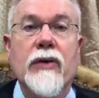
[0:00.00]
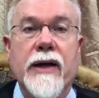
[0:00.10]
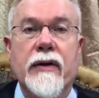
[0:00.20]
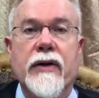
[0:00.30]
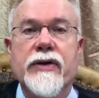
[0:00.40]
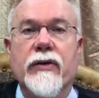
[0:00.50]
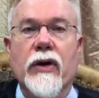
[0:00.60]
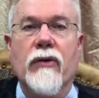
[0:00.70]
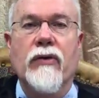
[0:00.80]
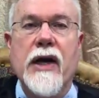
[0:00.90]
because
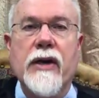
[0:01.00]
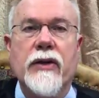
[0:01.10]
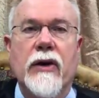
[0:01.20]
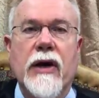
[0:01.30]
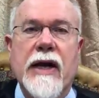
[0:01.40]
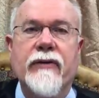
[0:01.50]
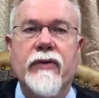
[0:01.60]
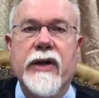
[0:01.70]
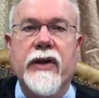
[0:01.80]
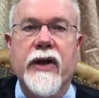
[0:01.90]
the
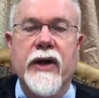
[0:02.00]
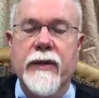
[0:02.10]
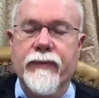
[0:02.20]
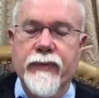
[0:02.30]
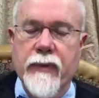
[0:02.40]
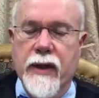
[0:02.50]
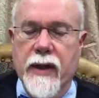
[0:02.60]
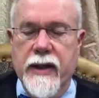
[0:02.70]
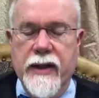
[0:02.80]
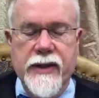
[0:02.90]
rivalry there
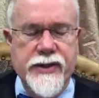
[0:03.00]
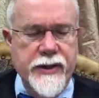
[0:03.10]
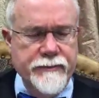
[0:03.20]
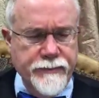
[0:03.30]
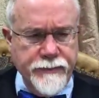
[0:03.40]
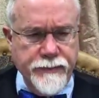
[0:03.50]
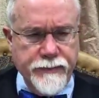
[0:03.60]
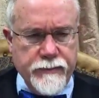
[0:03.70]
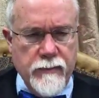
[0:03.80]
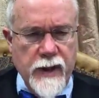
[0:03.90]
is
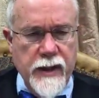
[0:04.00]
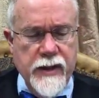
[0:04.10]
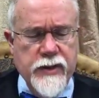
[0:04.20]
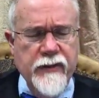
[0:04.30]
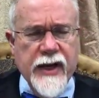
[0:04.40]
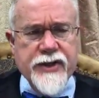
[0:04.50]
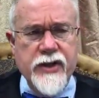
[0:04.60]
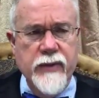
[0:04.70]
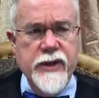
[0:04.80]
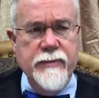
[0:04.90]
to vex
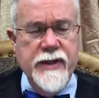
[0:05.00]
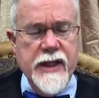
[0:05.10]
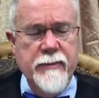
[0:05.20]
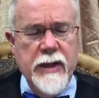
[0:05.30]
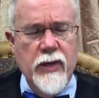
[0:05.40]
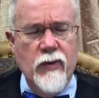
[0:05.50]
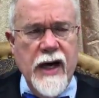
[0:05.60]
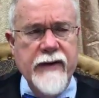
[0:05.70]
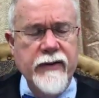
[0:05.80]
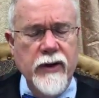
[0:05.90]
her, which means that to be a
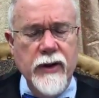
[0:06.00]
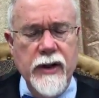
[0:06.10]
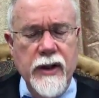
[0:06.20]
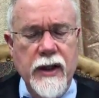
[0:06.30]
rival